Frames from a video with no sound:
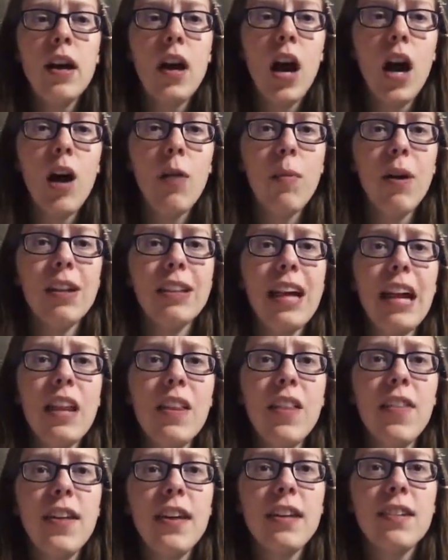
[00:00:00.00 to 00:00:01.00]
A lot
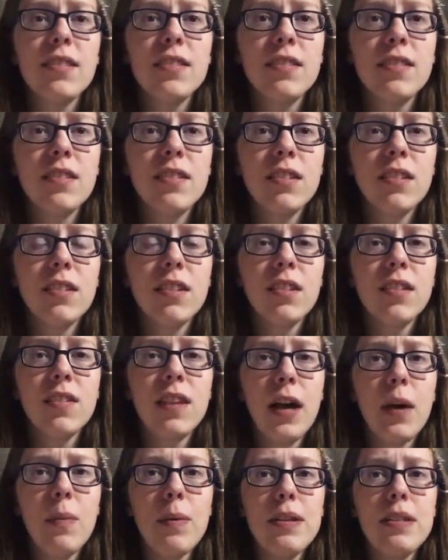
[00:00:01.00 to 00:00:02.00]
of the things
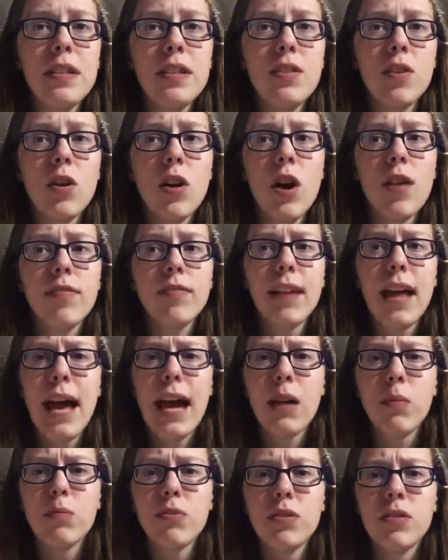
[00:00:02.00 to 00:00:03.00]
that we did to earn our
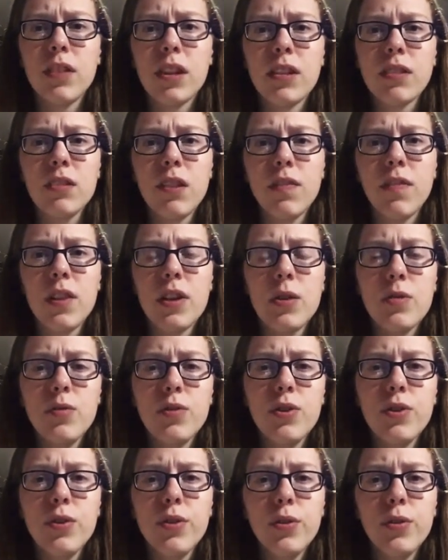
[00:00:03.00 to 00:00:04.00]
flag was just like stuff that you
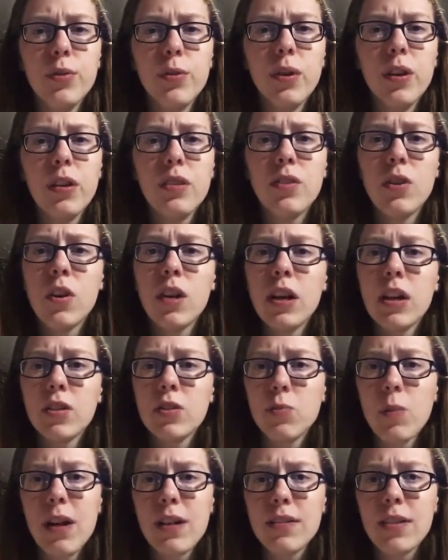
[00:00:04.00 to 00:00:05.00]
do during a
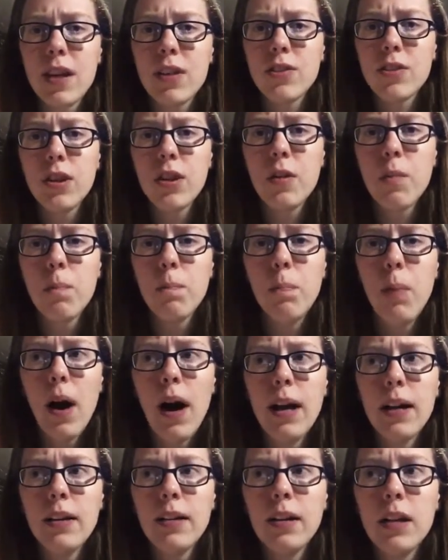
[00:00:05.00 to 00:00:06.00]
sweat session,
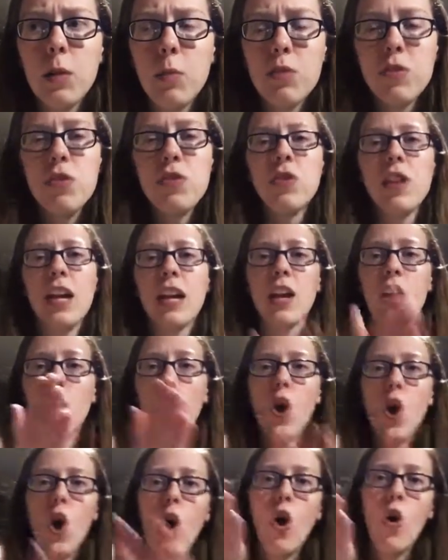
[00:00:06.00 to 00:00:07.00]
but it was just like
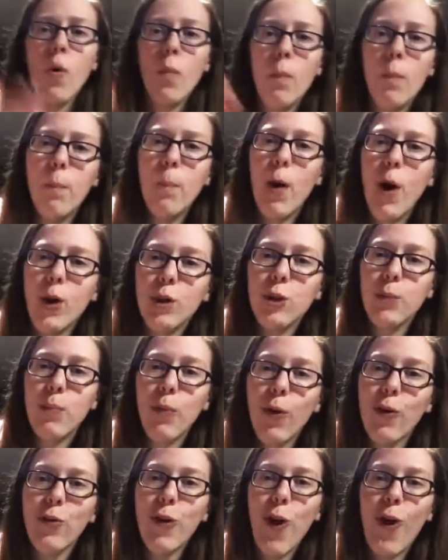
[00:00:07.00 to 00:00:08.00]

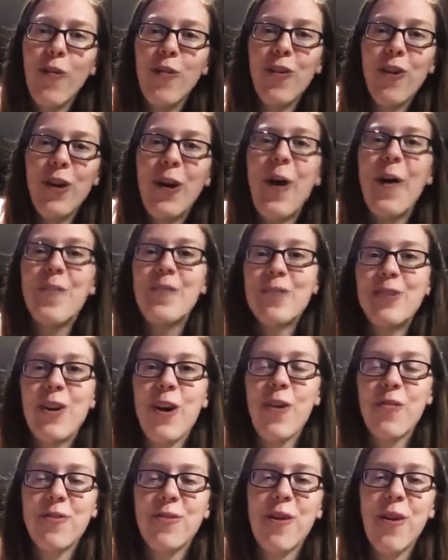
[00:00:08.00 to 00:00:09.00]
multiples over and over
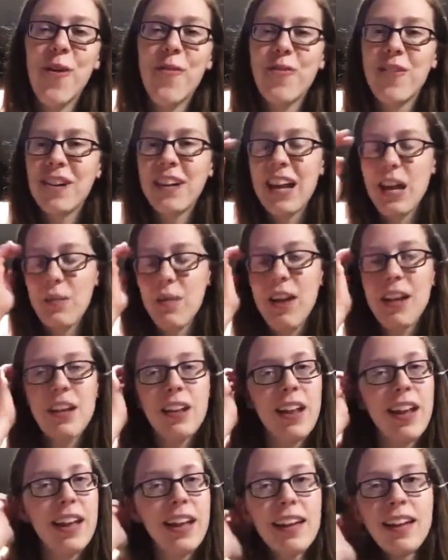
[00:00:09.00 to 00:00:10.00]
and over and over again. We had
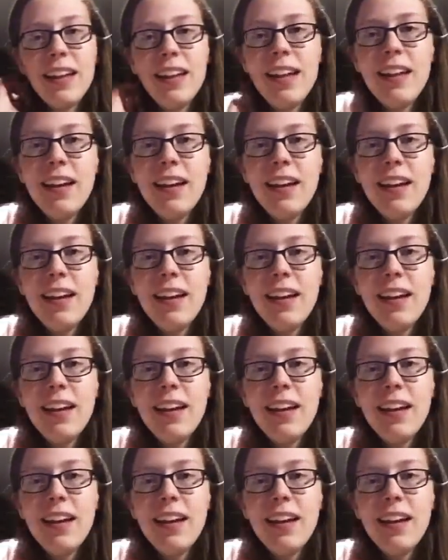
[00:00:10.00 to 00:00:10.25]
to like,